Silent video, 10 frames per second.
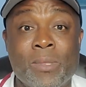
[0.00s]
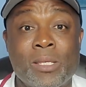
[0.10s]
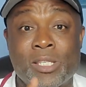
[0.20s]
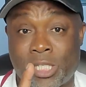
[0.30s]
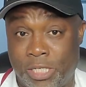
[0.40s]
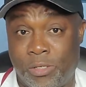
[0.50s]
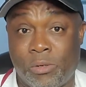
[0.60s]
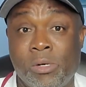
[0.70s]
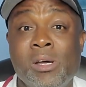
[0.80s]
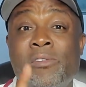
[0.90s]
See
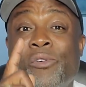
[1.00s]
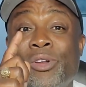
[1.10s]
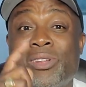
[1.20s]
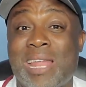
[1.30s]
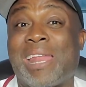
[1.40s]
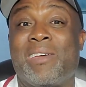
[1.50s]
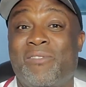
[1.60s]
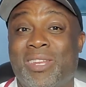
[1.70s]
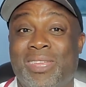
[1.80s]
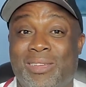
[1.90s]
you for another
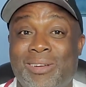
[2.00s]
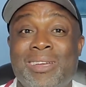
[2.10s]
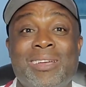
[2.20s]
video.